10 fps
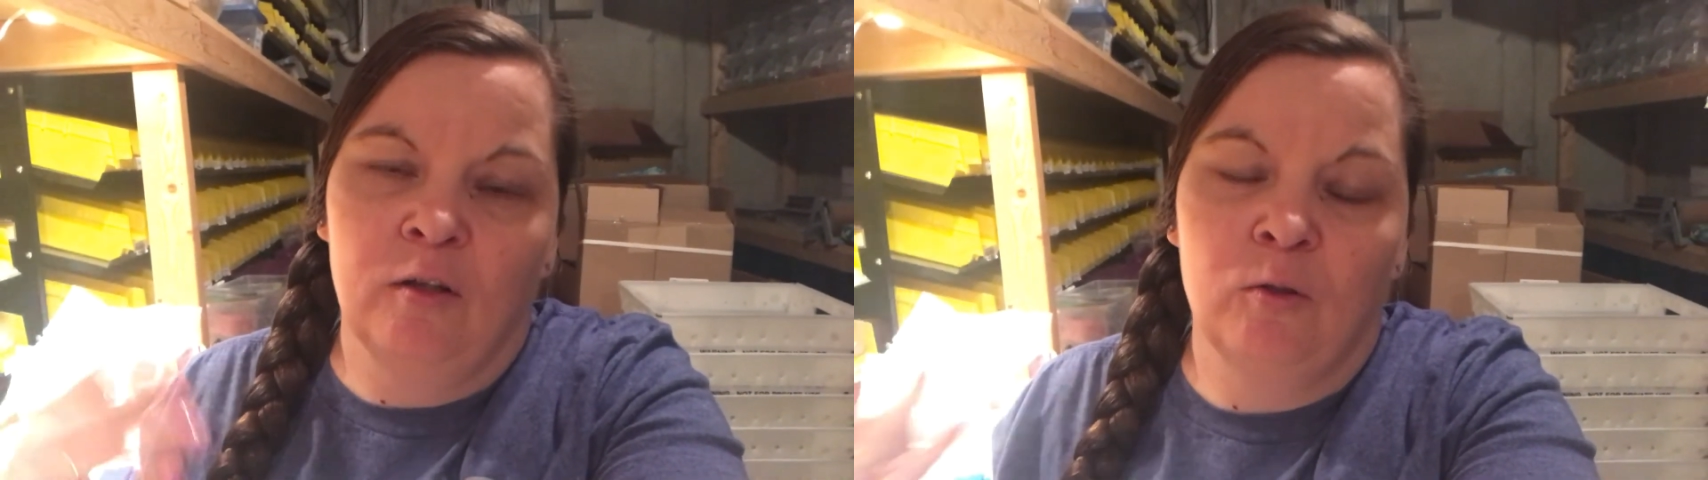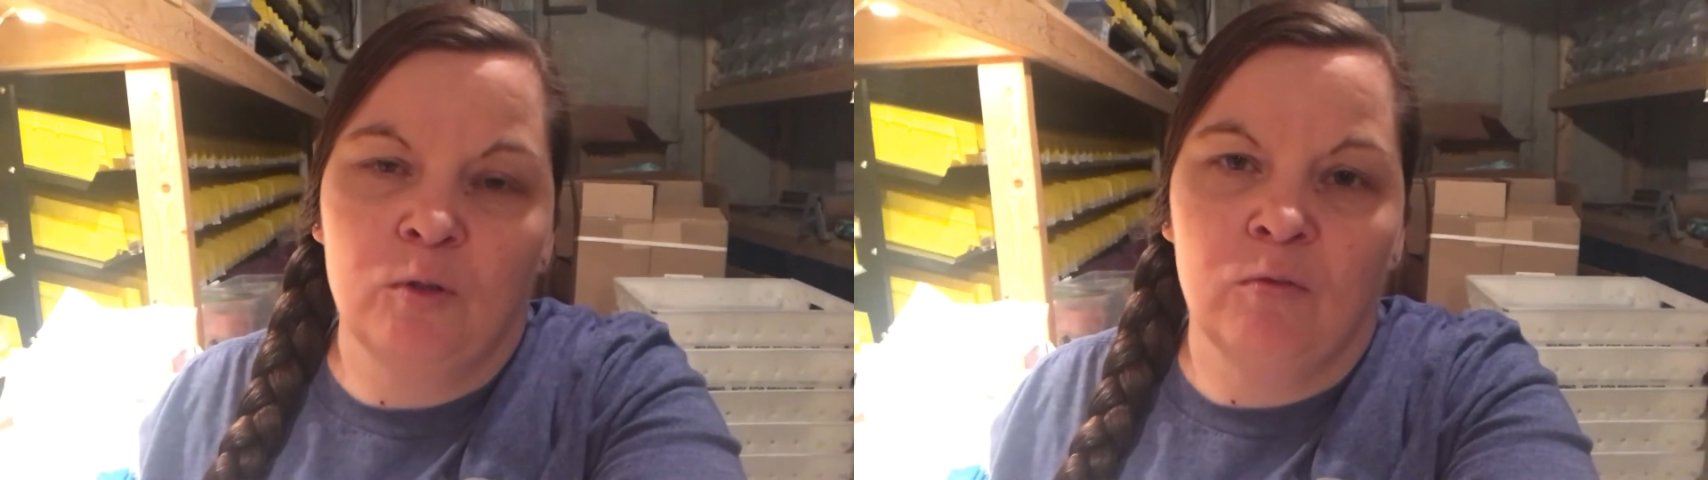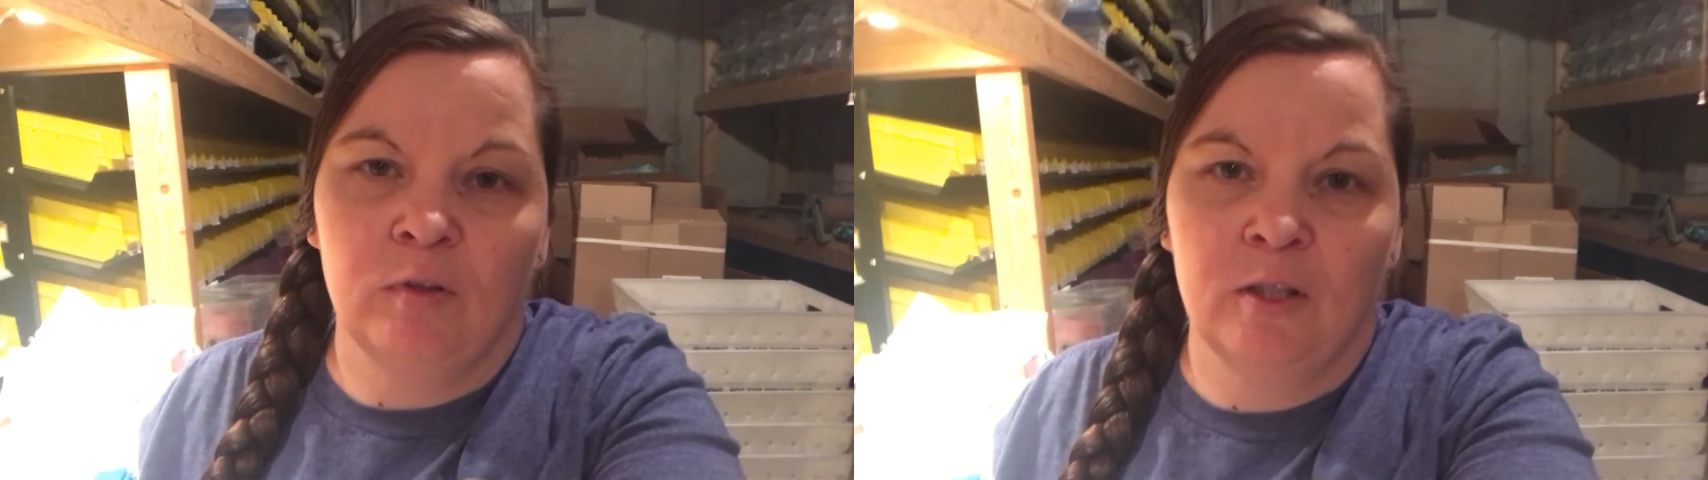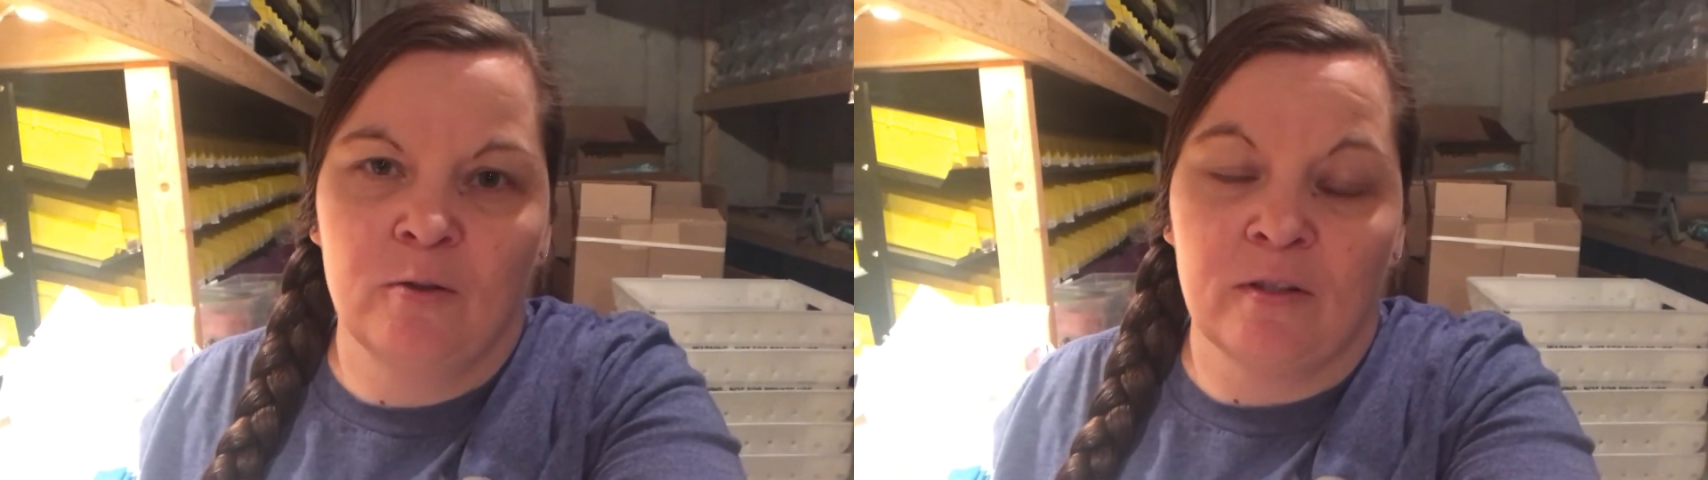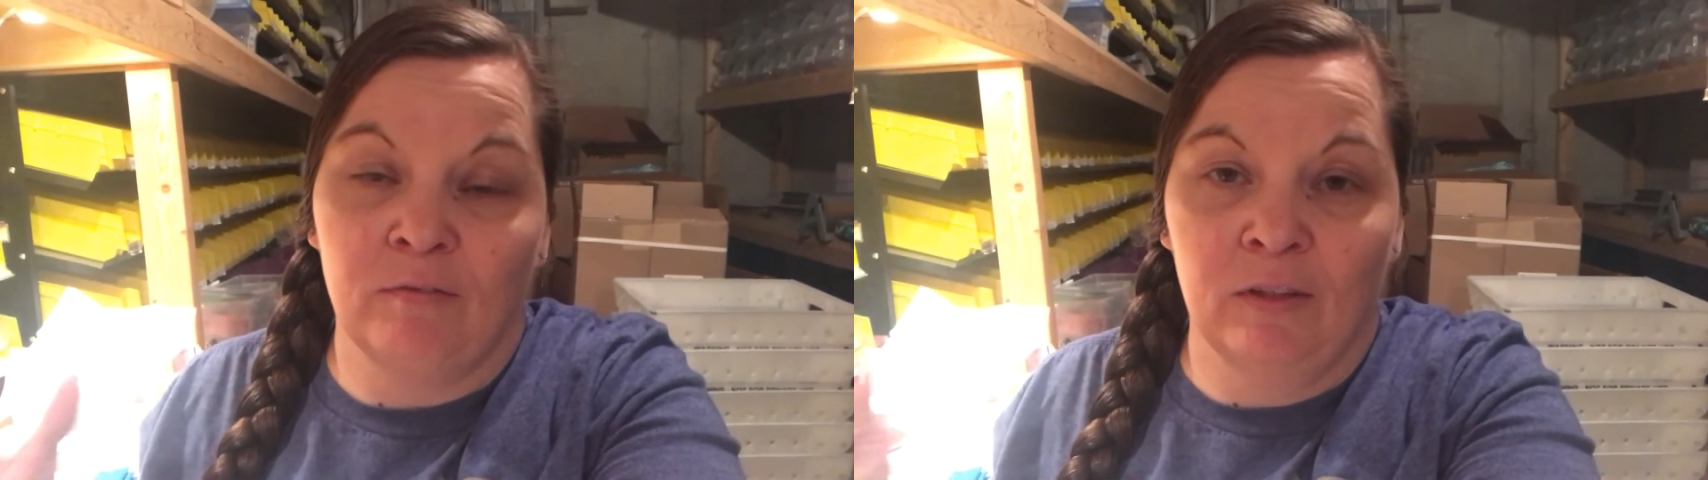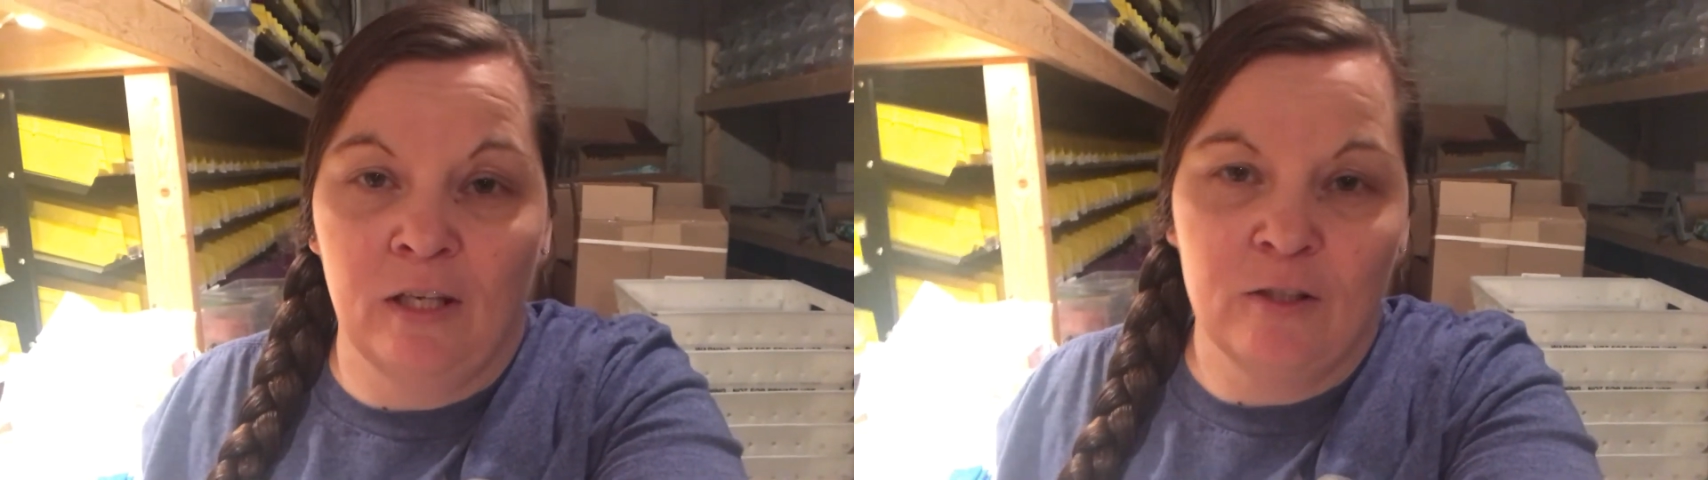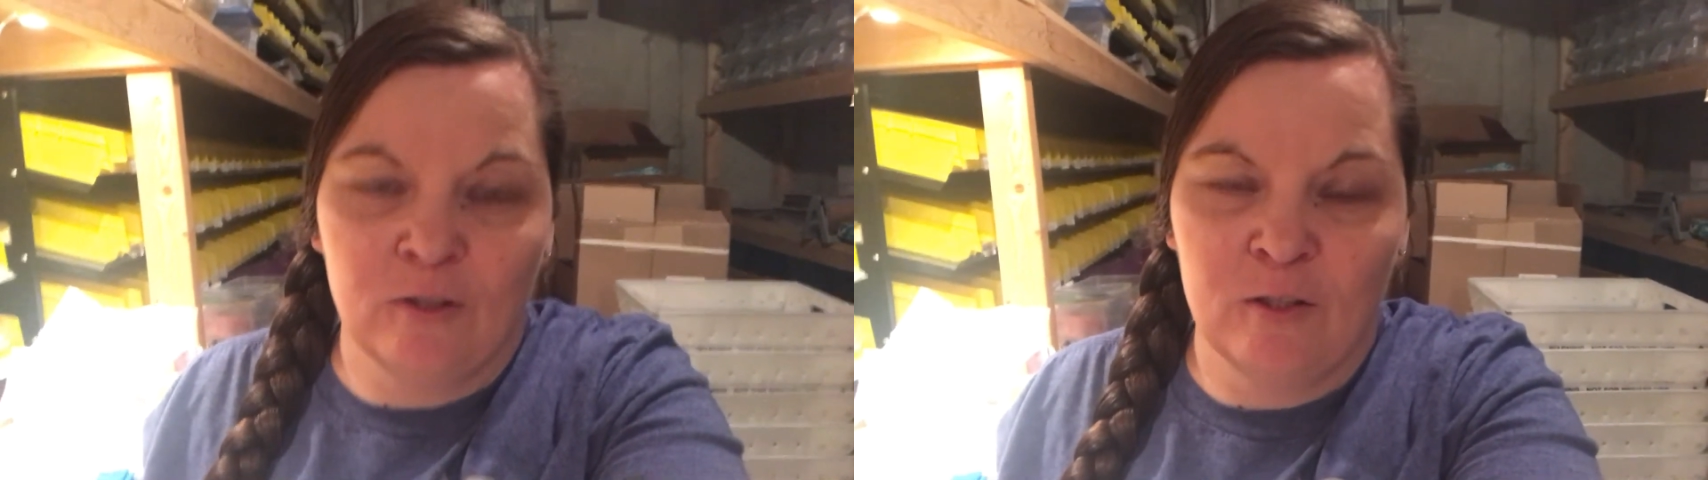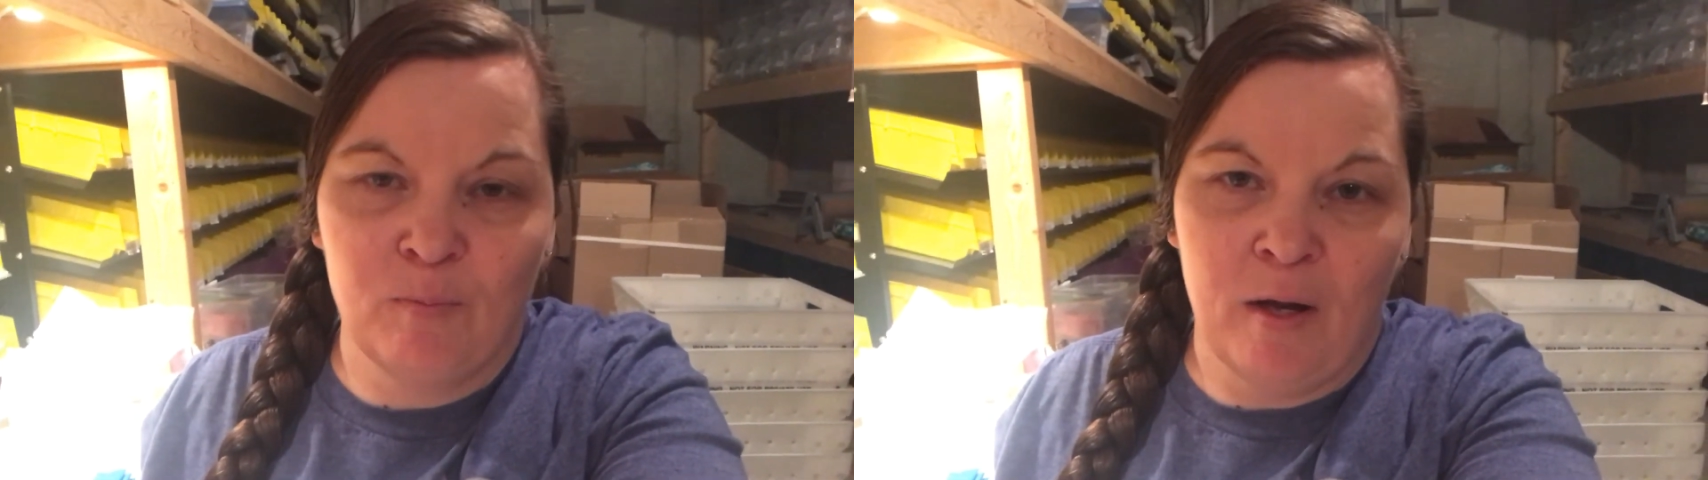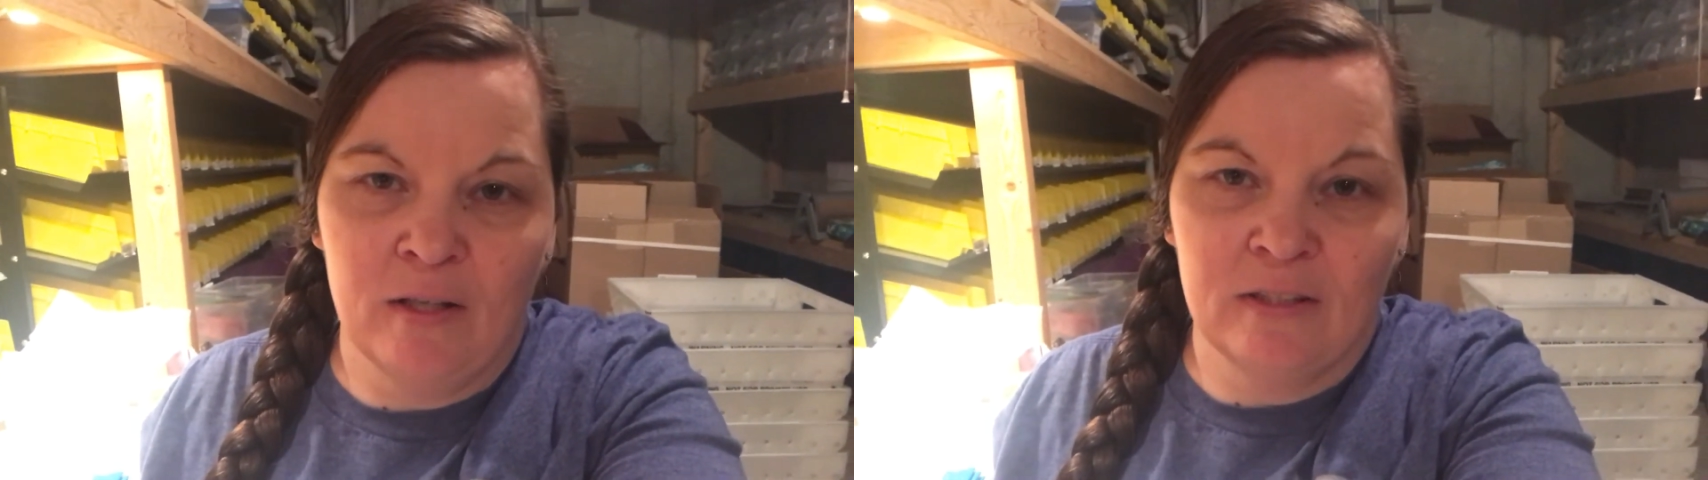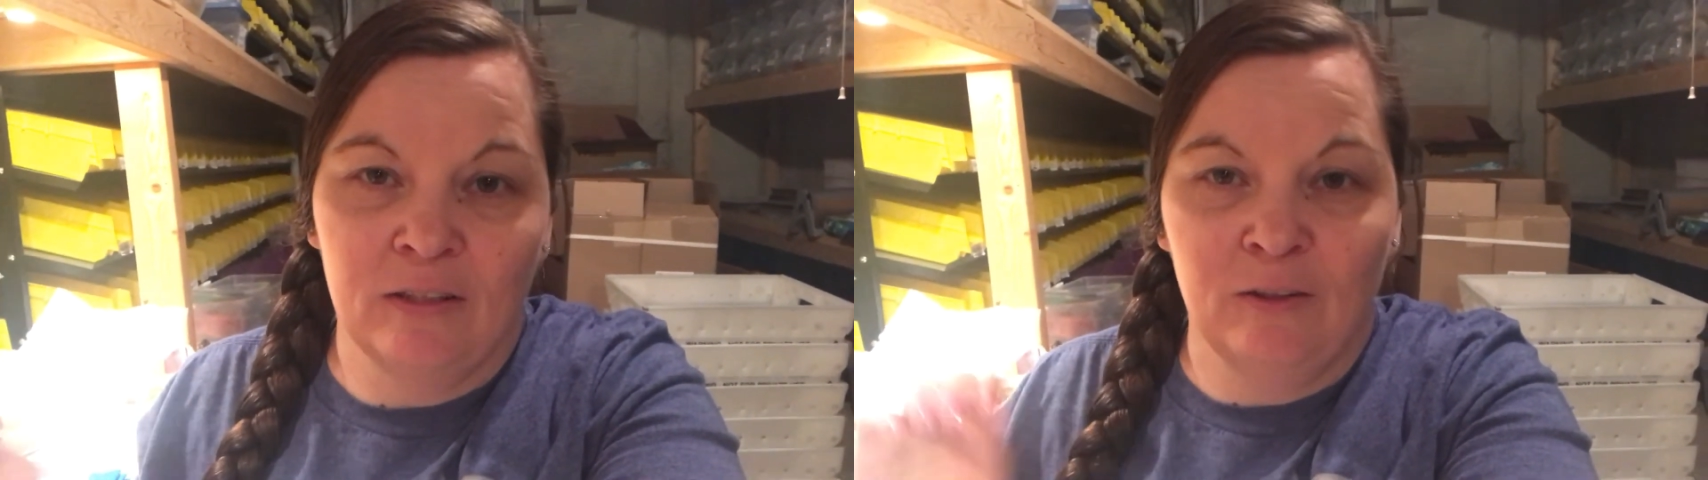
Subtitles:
YouTube videos on vacation spots,